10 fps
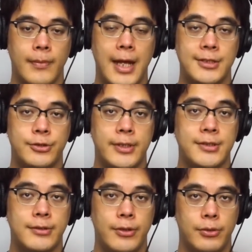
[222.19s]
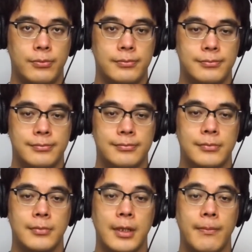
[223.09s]
Asterisk 2.
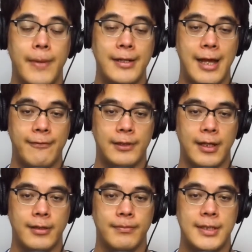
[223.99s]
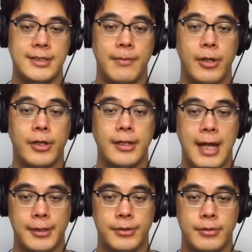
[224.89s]
Ben Affleck is an American
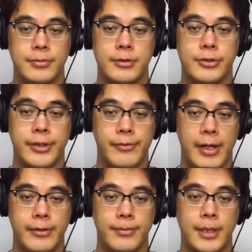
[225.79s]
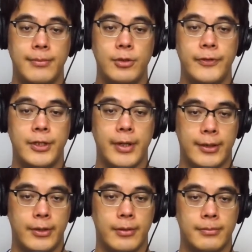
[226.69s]
actor, screenwriter, and movie
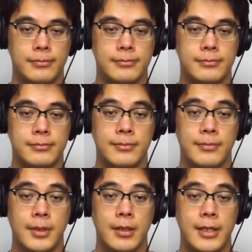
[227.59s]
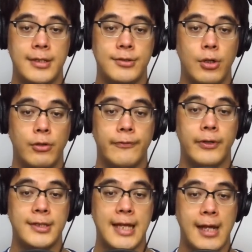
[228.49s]
director. He is known for
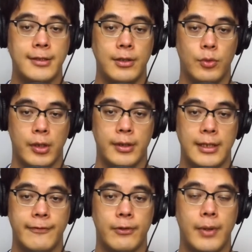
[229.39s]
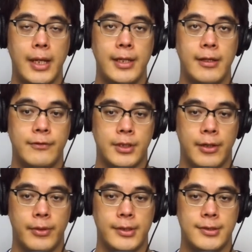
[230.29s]
his acting work in a variety of
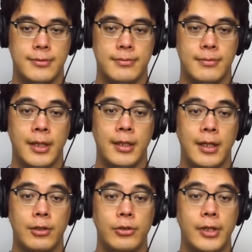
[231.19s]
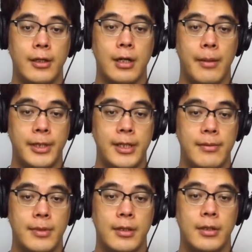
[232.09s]
genres, including comedy,
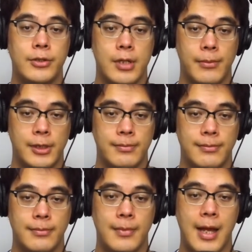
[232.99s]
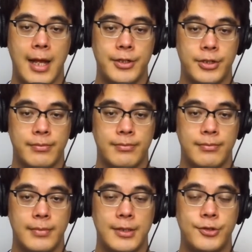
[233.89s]
drama, action,
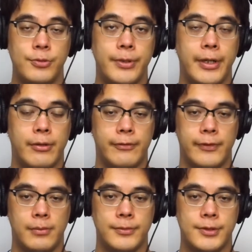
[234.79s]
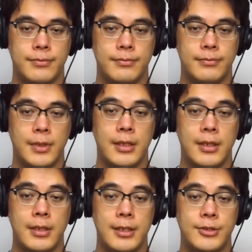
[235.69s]
and superhero
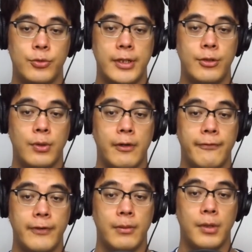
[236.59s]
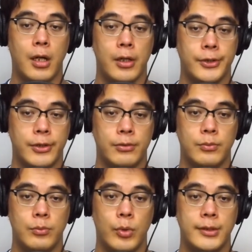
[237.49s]
films.His 2012 film Argo
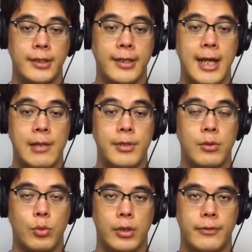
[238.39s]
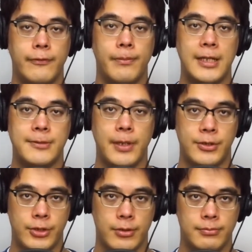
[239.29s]
won the Academy Award for Best Picture.